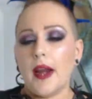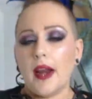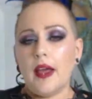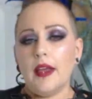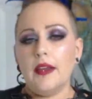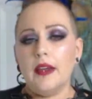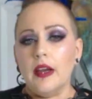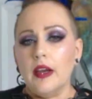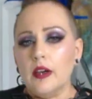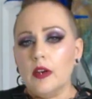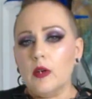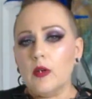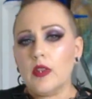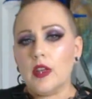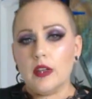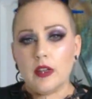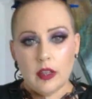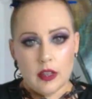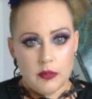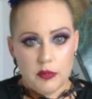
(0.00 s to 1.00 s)
but I know
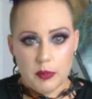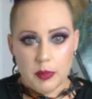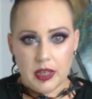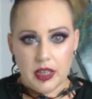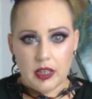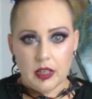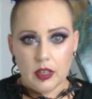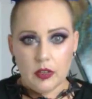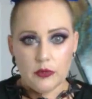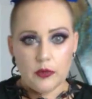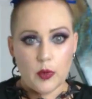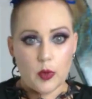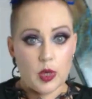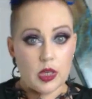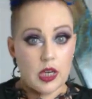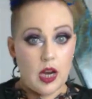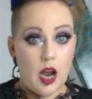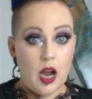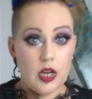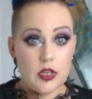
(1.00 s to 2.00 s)
that not everybody can
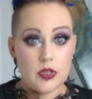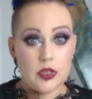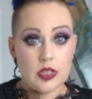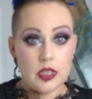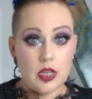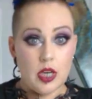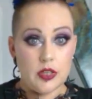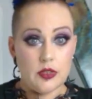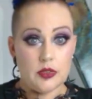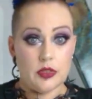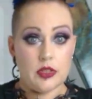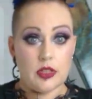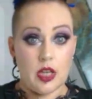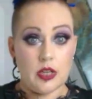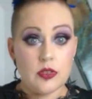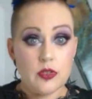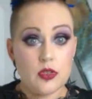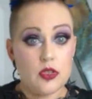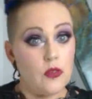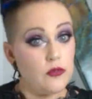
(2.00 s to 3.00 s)
afford hundreds and hundreds and
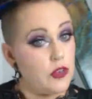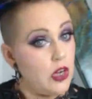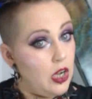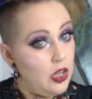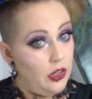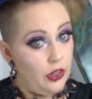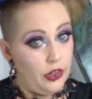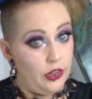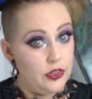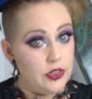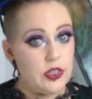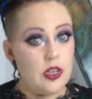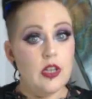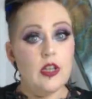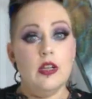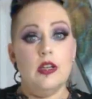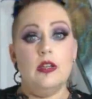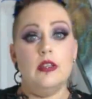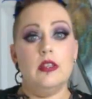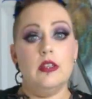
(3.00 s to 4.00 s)
hundreds of dollars
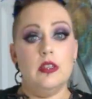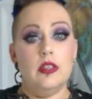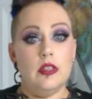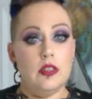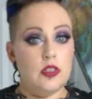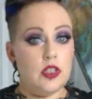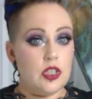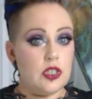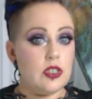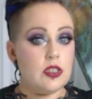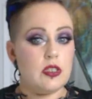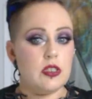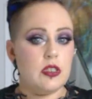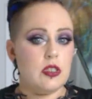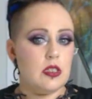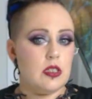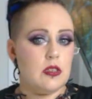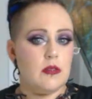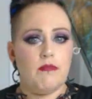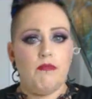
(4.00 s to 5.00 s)
just
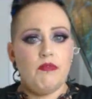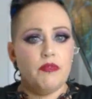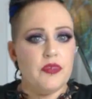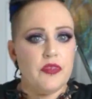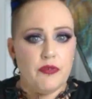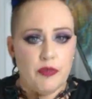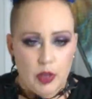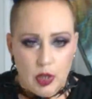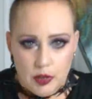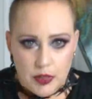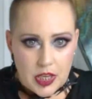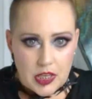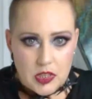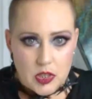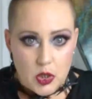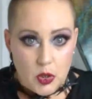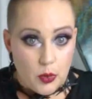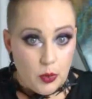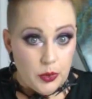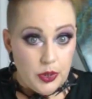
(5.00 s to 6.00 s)
for
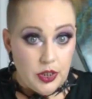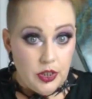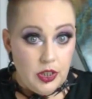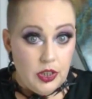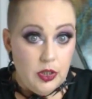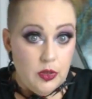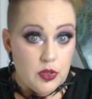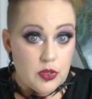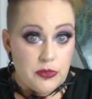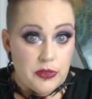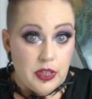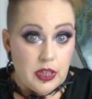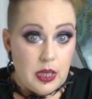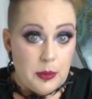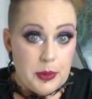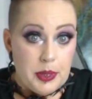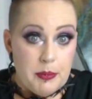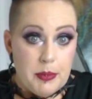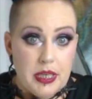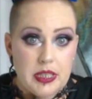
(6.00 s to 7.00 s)
things that you're only going to use for a
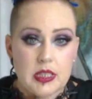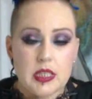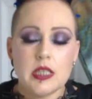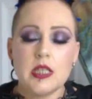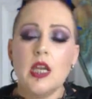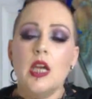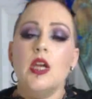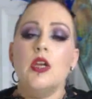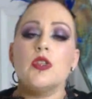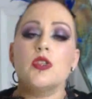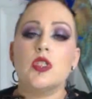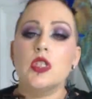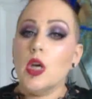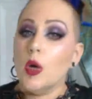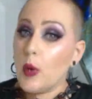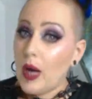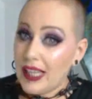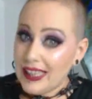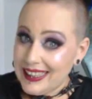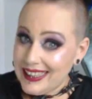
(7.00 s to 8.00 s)
couple of months.
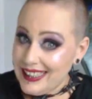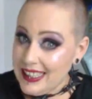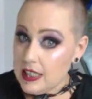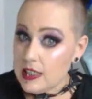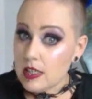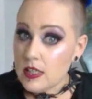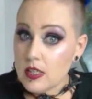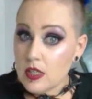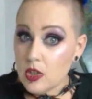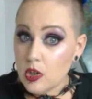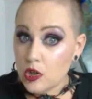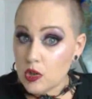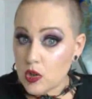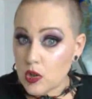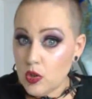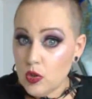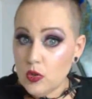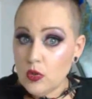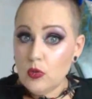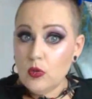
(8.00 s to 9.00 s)
So at least
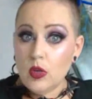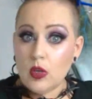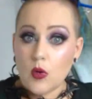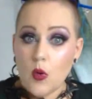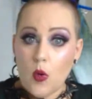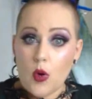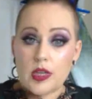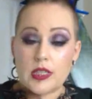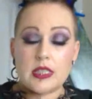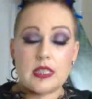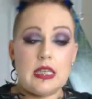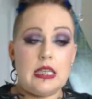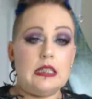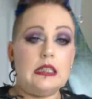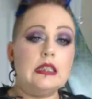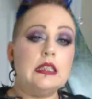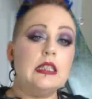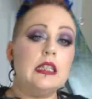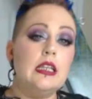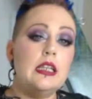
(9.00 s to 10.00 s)
two
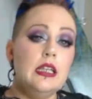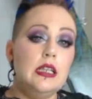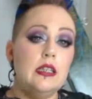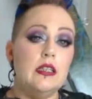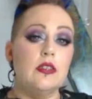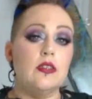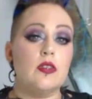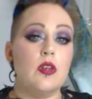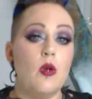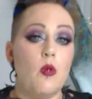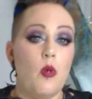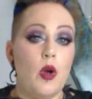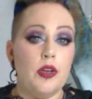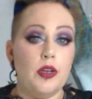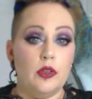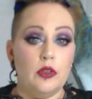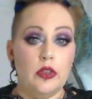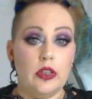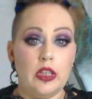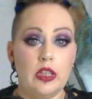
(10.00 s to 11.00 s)
corsets is
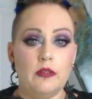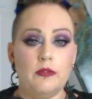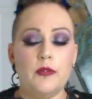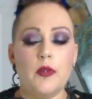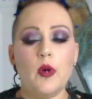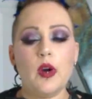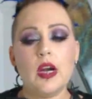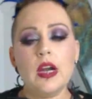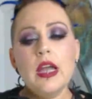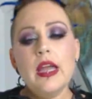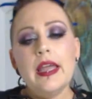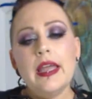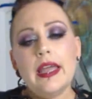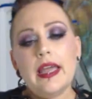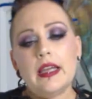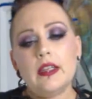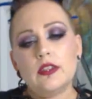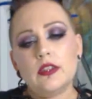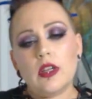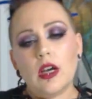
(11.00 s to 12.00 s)
what you're looking for.
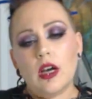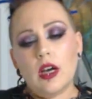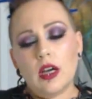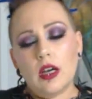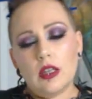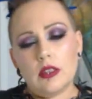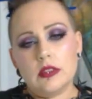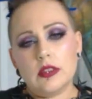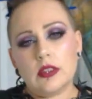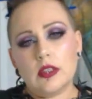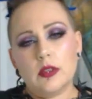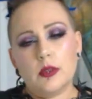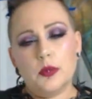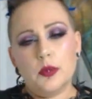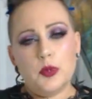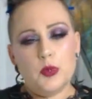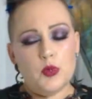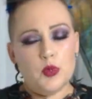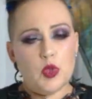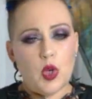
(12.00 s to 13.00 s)
And
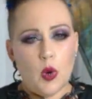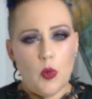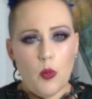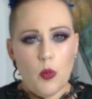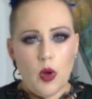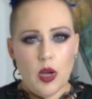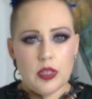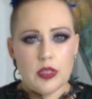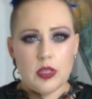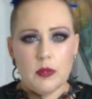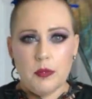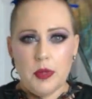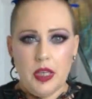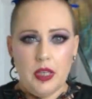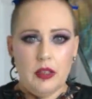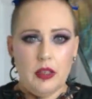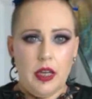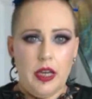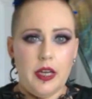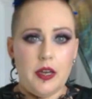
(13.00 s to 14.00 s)
also, you don't want to
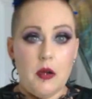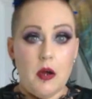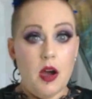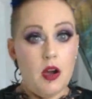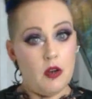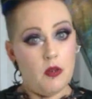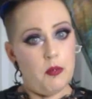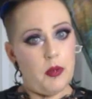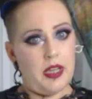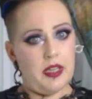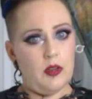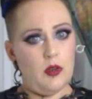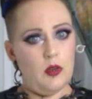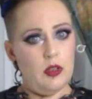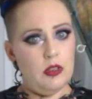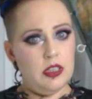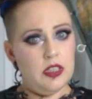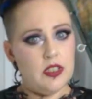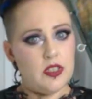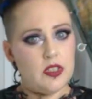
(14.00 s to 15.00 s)
be like, oh, my
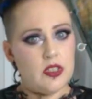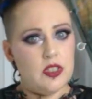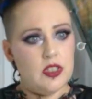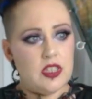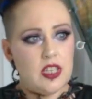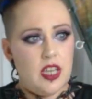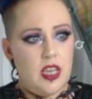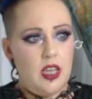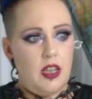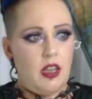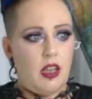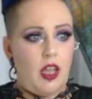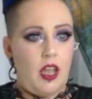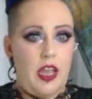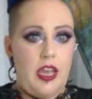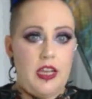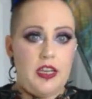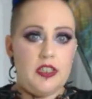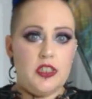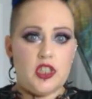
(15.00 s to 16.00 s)
goal is to take
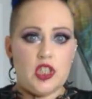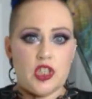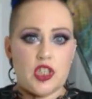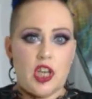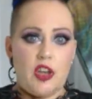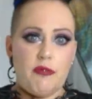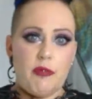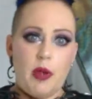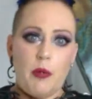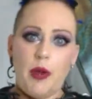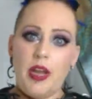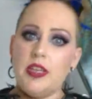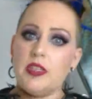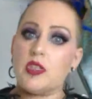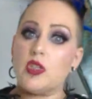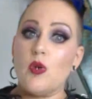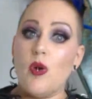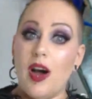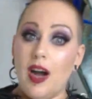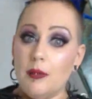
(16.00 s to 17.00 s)
8 inches off my
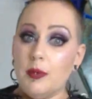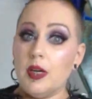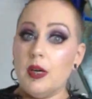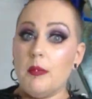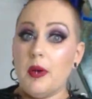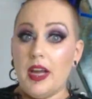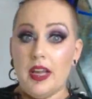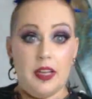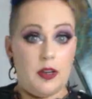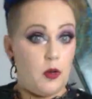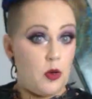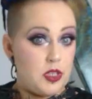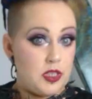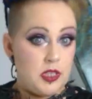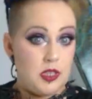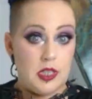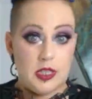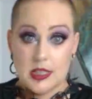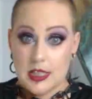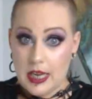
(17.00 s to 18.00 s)
waist, so I'm going to buy a
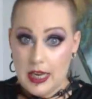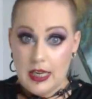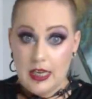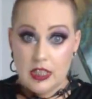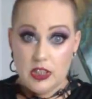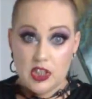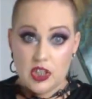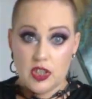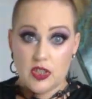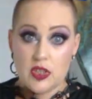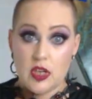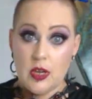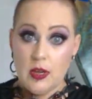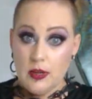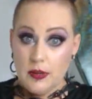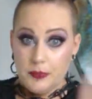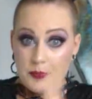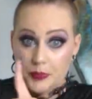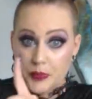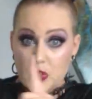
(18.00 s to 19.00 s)
corset that's 8 inches
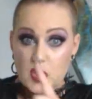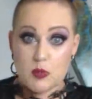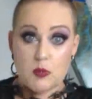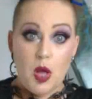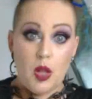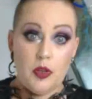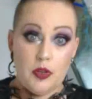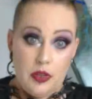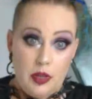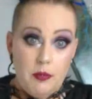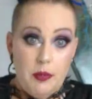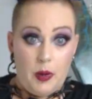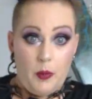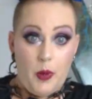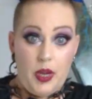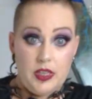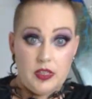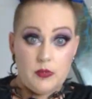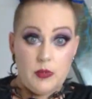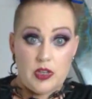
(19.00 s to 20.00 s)
smaller than my
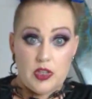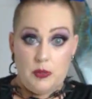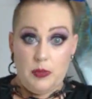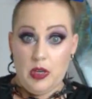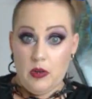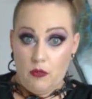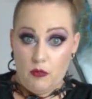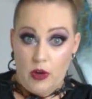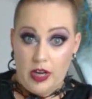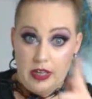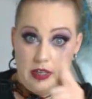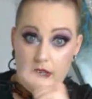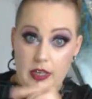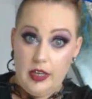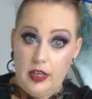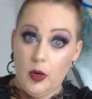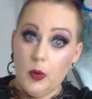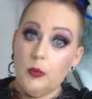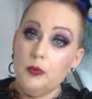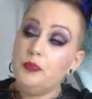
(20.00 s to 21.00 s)
waist measurement right
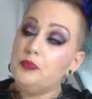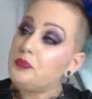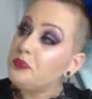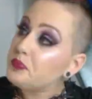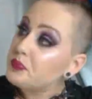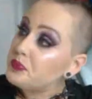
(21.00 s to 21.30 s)
now.